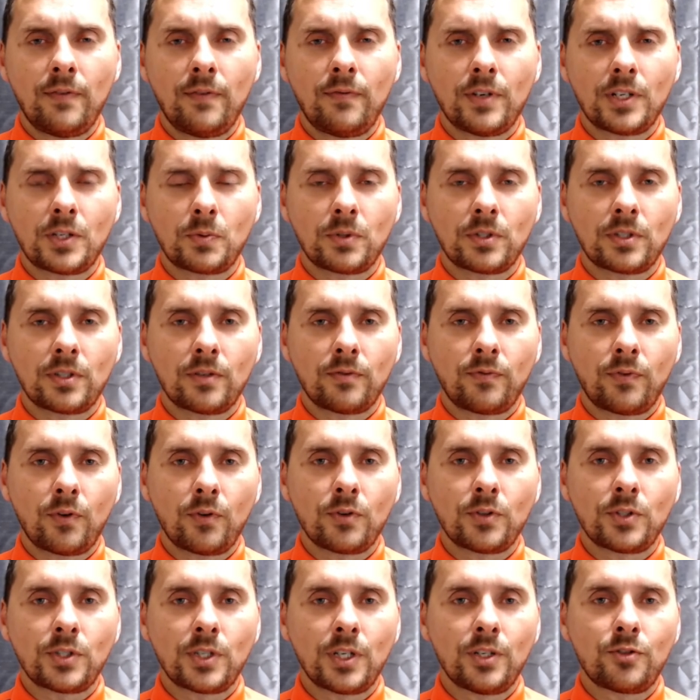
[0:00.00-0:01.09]
was a first
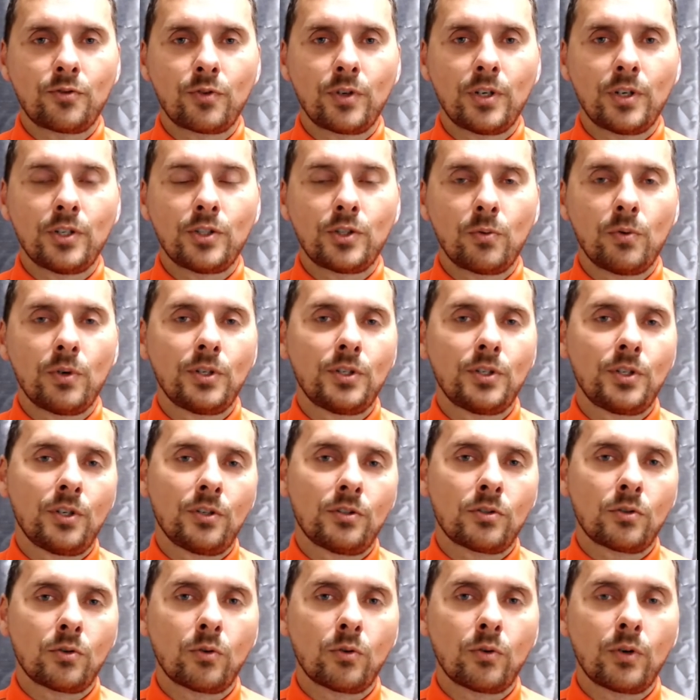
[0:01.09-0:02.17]
century Jewish
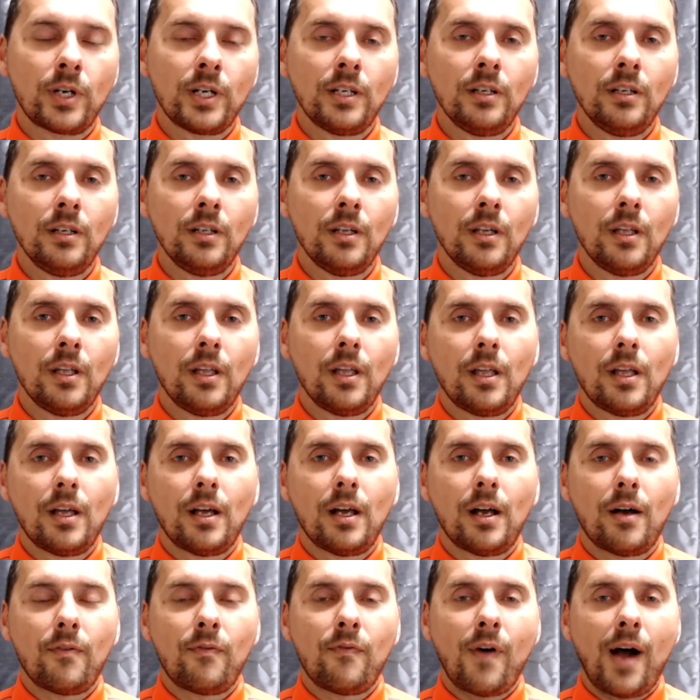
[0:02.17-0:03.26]
historian.
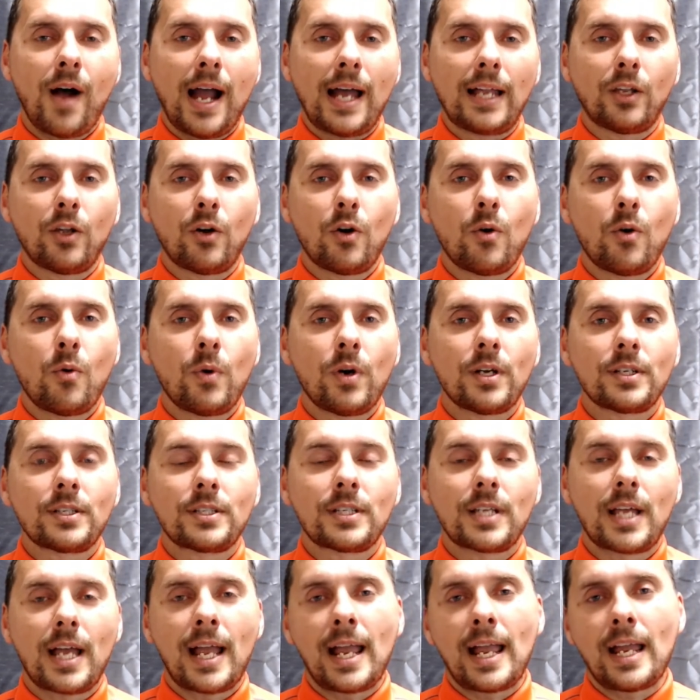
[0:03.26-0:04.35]
Philo was
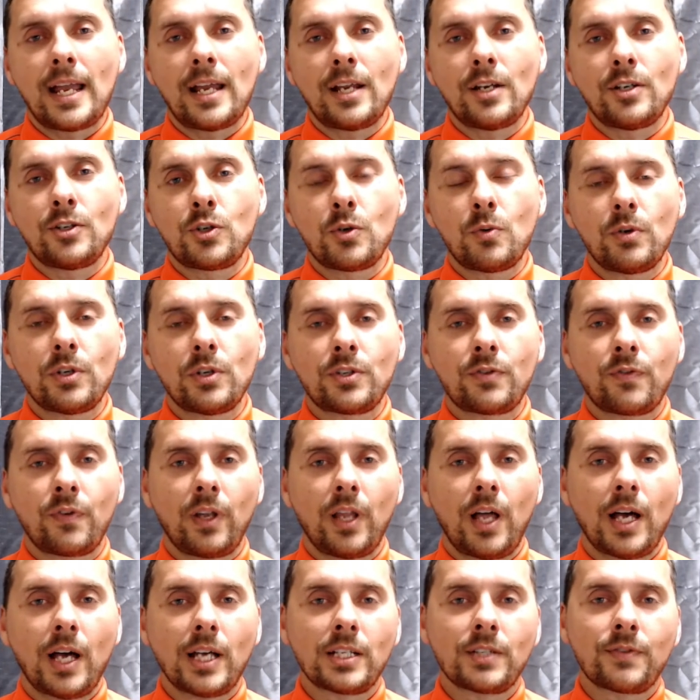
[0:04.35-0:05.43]
a Jewish
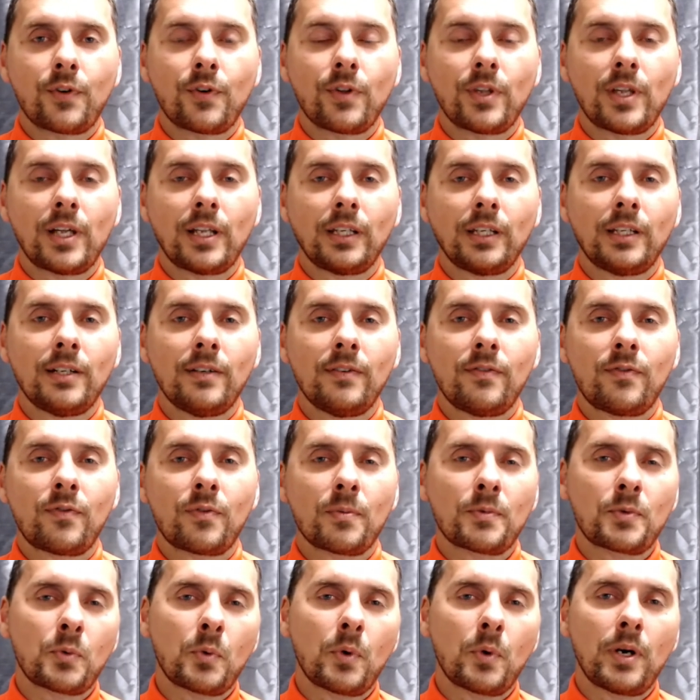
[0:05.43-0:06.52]
philosopher that lived from
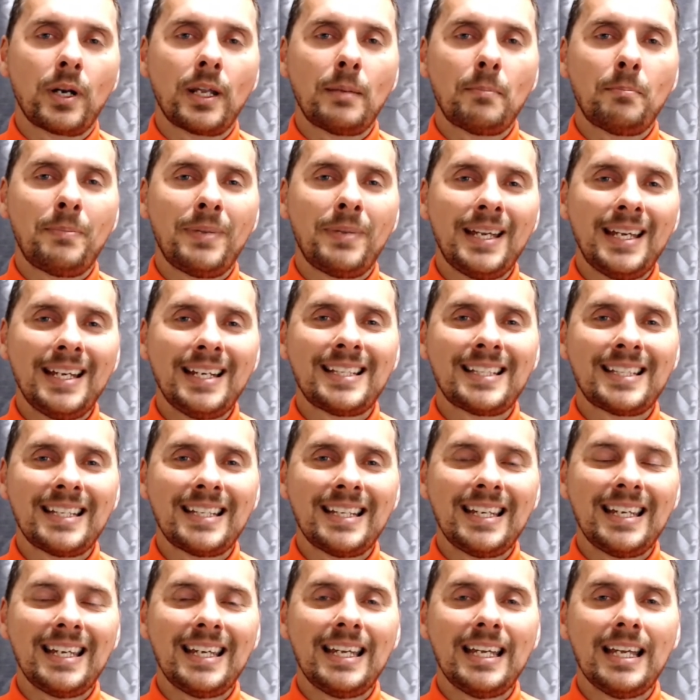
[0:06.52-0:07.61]
20
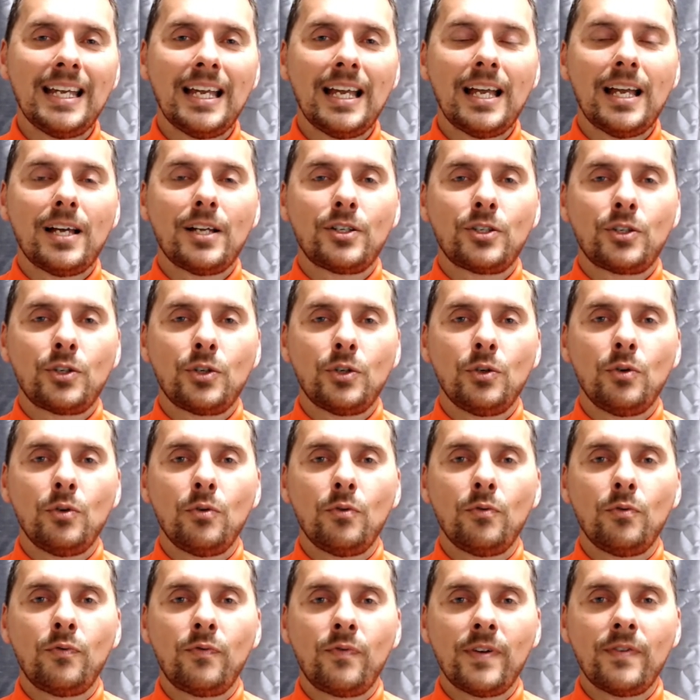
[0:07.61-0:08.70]
BC to
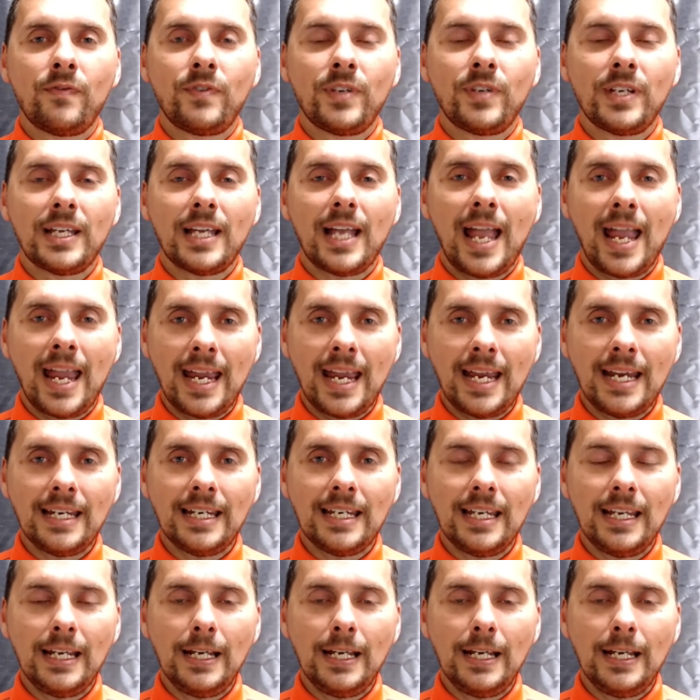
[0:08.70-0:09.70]
50 AD.